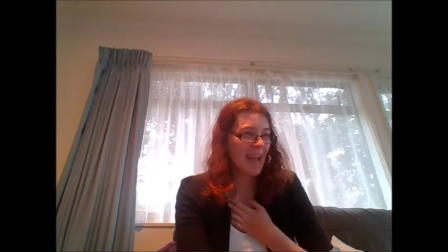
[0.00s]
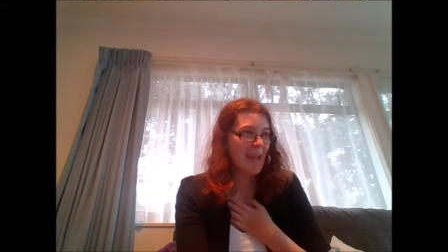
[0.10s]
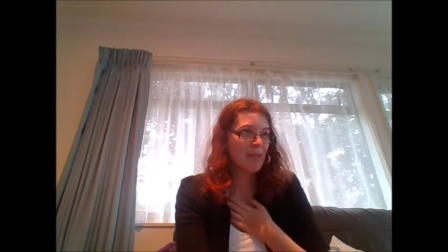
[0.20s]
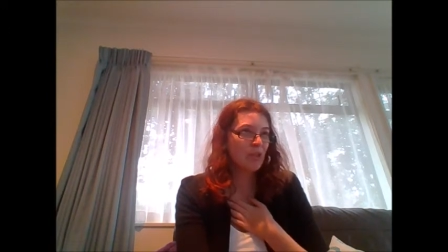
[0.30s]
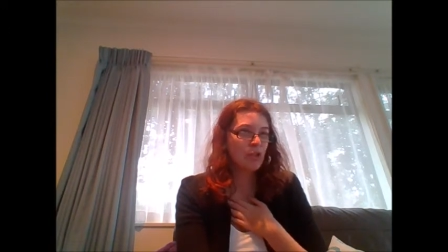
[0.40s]

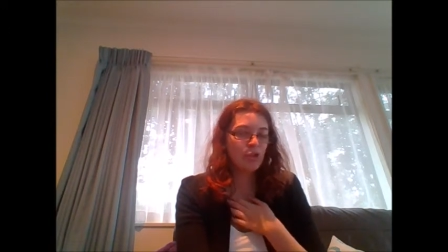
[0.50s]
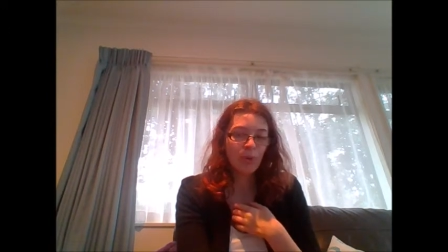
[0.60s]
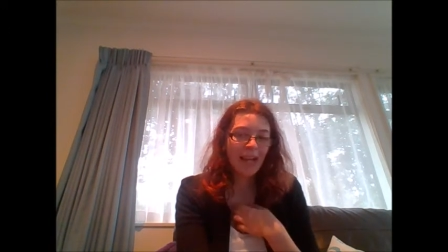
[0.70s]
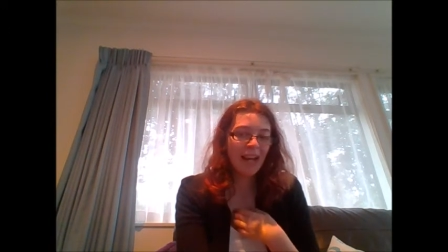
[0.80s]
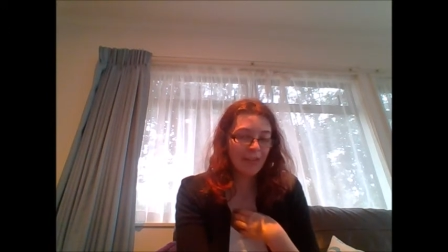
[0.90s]
and the
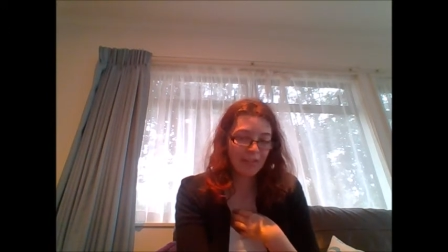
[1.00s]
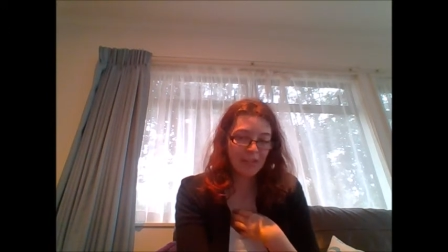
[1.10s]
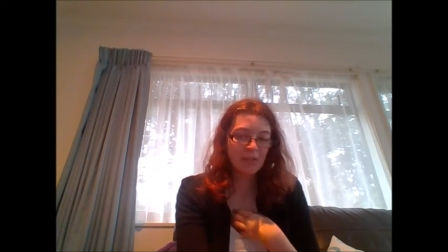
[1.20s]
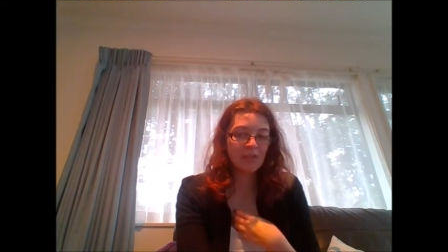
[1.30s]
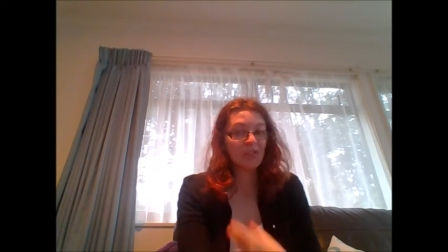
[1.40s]
joy I
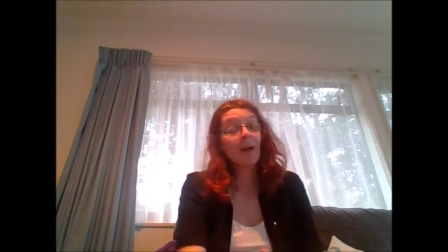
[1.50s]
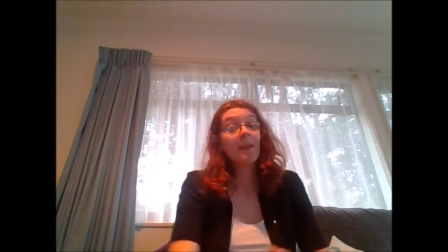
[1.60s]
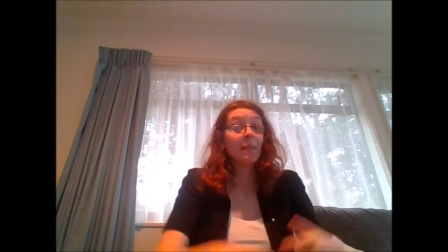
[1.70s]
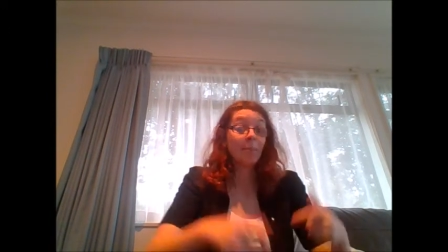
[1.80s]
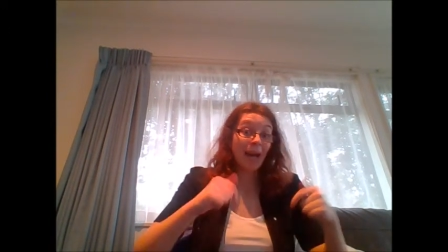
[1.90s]
feel, despite
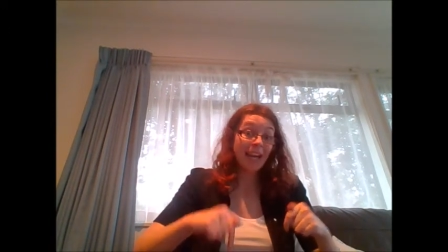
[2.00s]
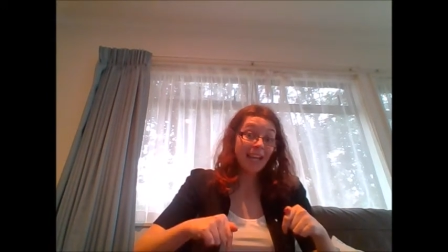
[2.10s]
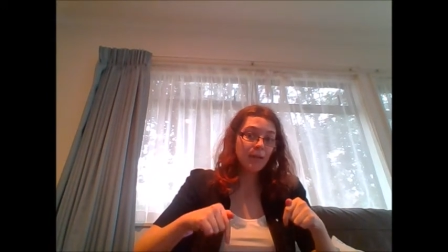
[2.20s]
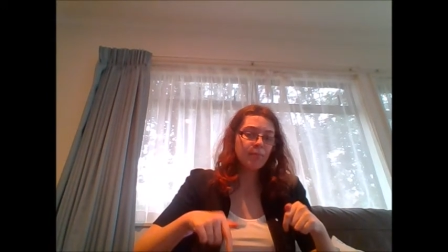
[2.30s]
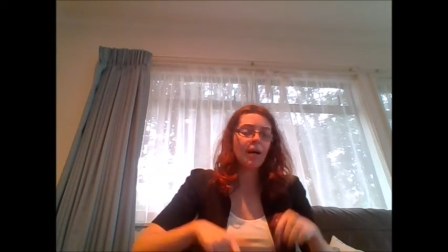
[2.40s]
the pain
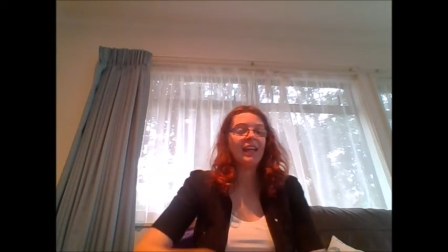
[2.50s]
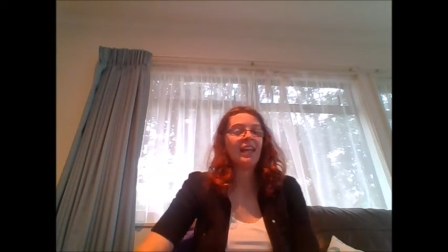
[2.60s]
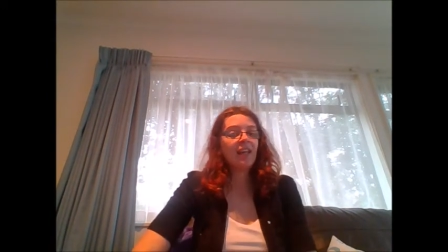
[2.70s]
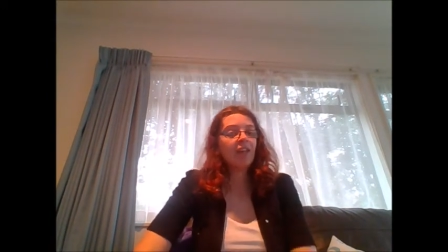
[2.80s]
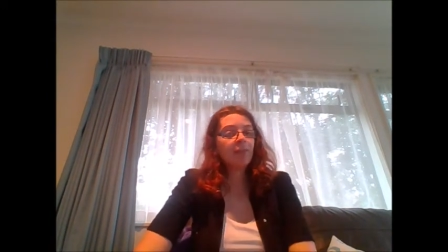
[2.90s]
in my
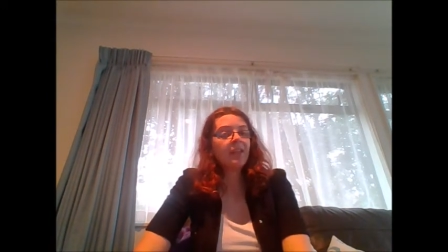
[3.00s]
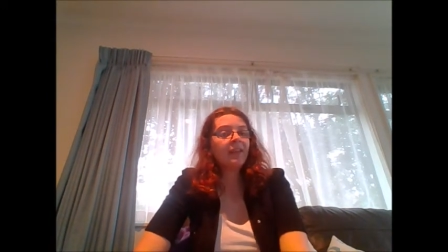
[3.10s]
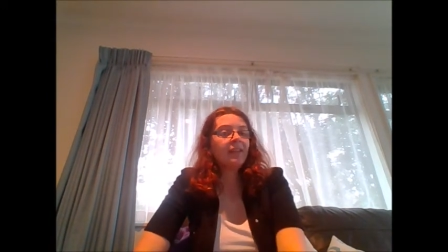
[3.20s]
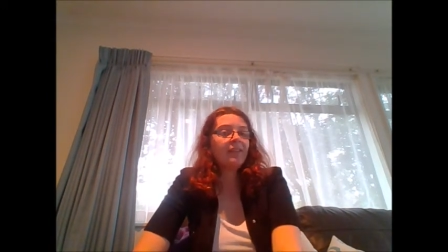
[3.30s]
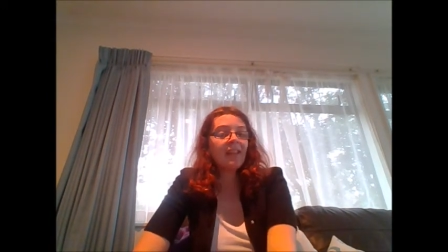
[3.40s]
legs,
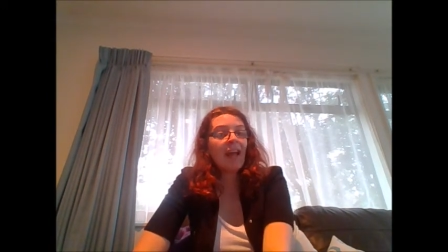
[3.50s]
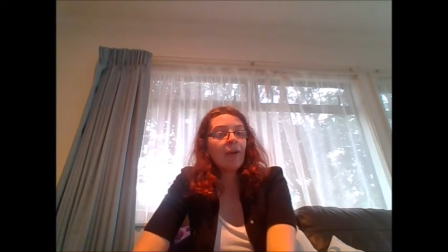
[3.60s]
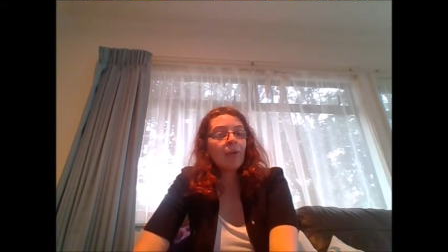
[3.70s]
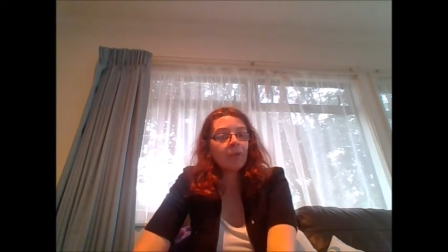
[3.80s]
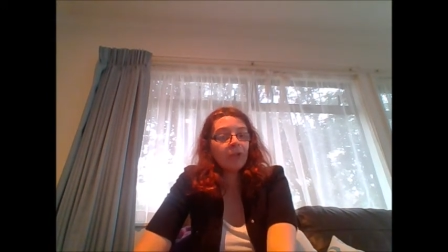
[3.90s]
because that
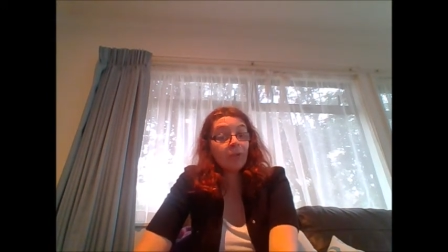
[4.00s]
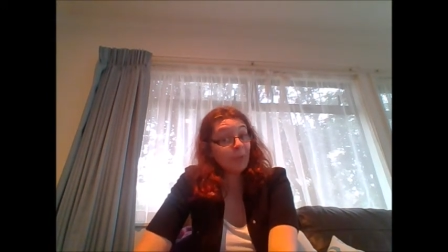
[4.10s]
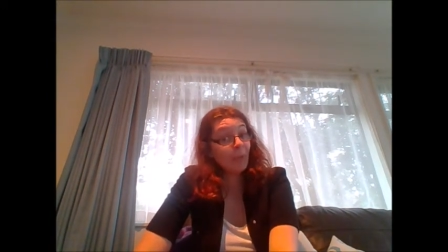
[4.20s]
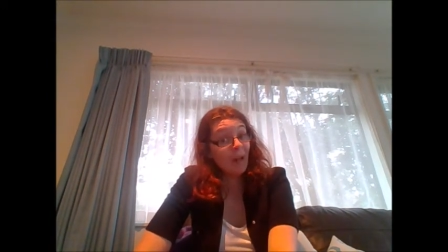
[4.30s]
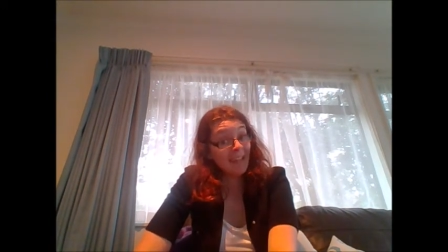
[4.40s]
horse was
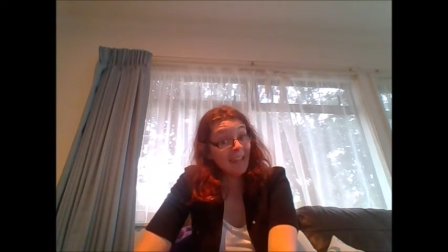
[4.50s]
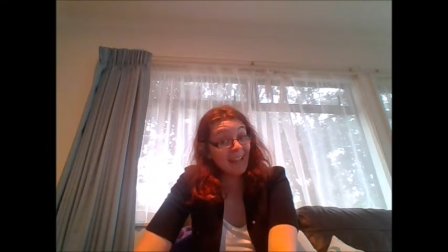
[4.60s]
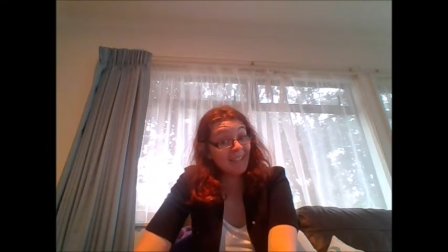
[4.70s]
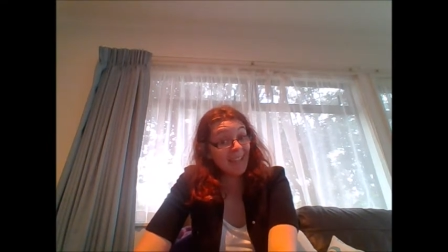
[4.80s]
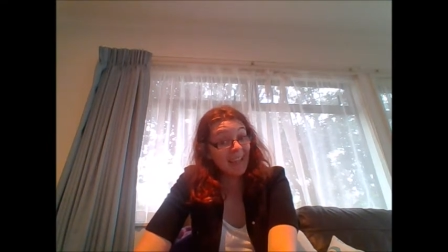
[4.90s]
wide
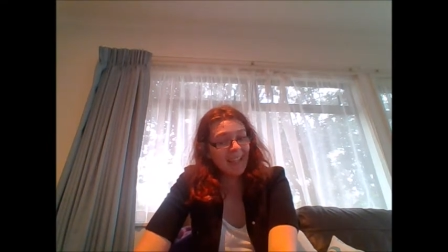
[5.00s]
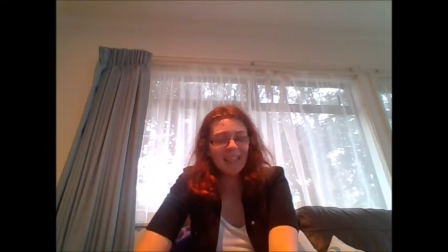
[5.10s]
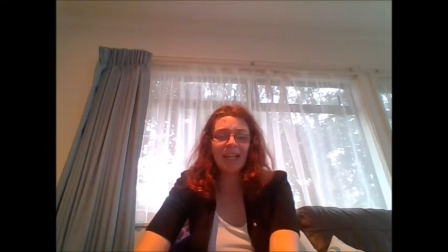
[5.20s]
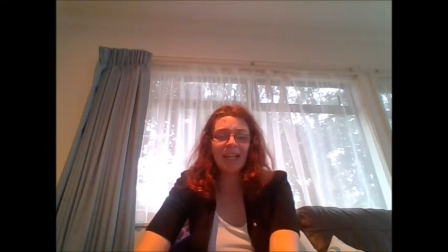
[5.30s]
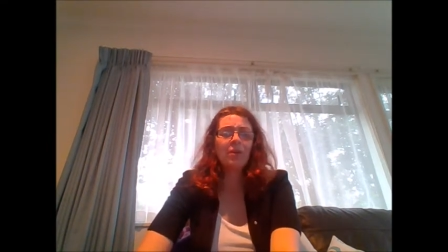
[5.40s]
as hell,
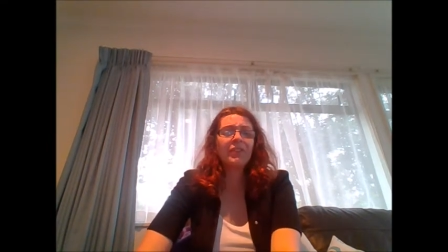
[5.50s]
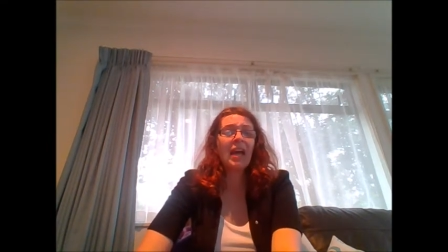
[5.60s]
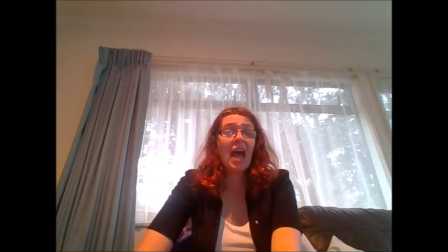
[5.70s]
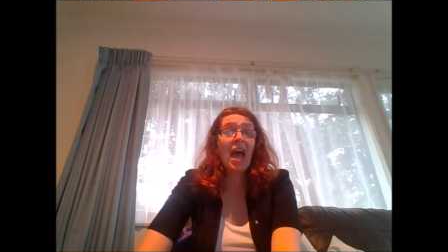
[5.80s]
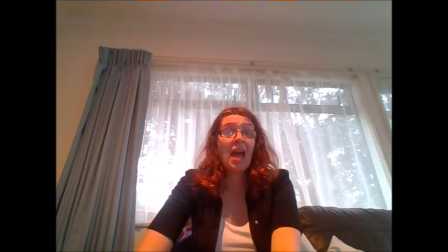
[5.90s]
and I was
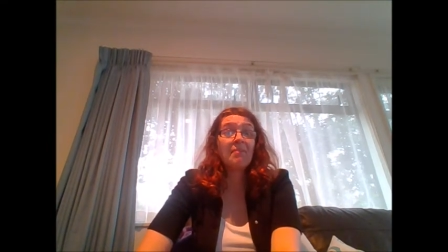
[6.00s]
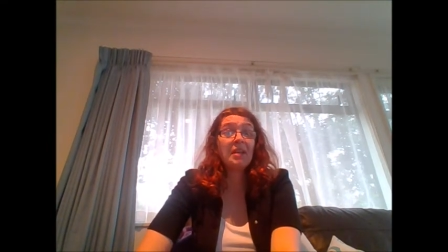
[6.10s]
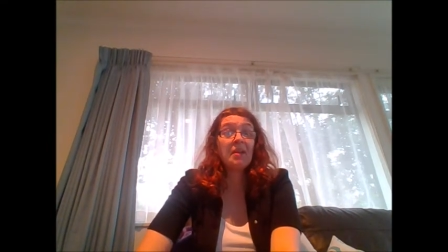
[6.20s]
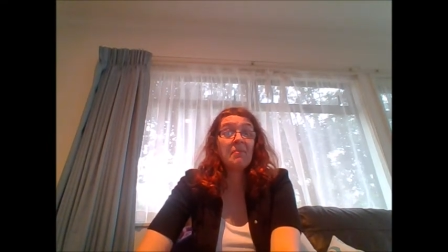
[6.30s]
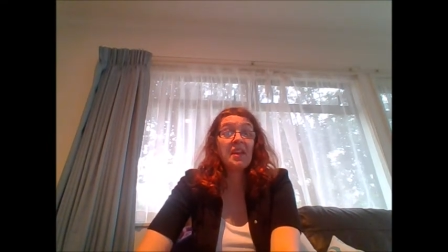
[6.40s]
like, I'm
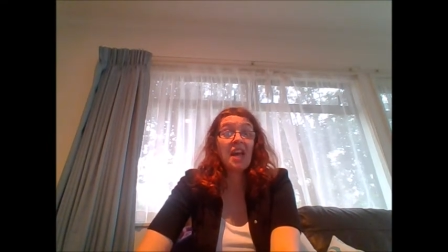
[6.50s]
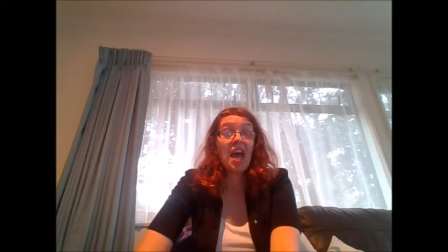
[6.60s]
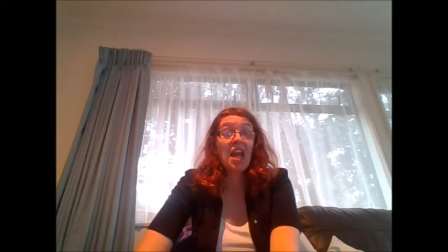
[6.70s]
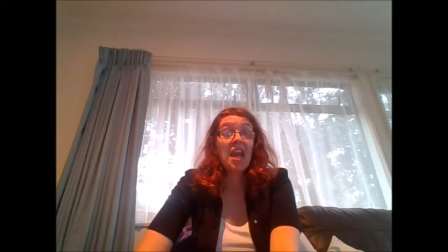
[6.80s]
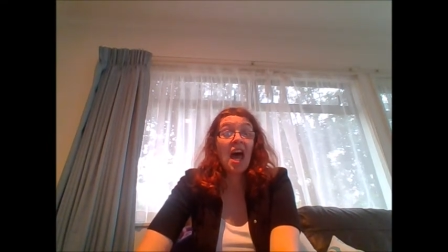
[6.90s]
gonna be
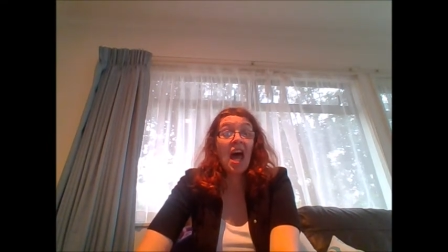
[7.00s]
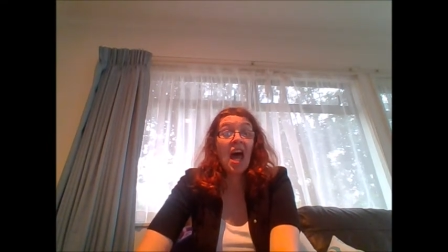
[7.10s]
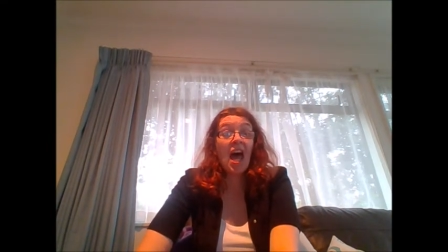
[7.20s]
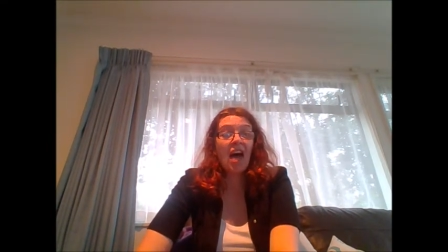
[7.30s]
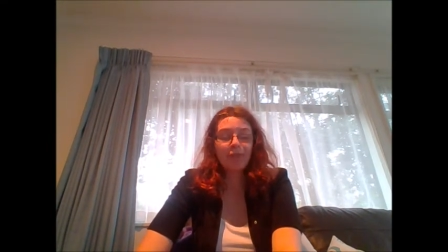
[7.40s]
cutting
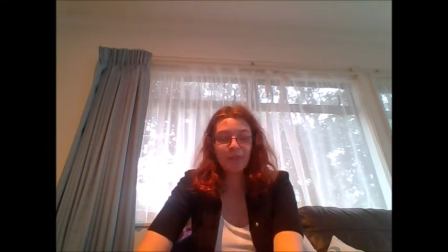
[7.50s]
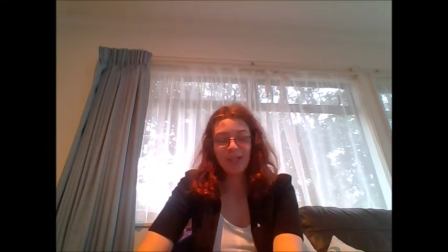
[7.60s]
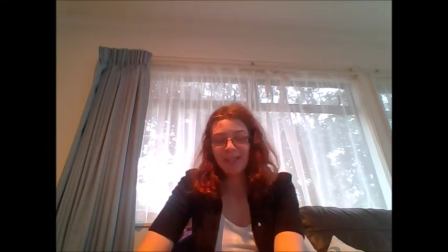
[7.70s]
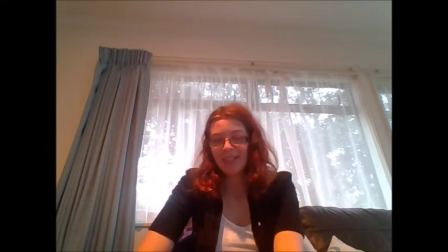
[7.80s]
half.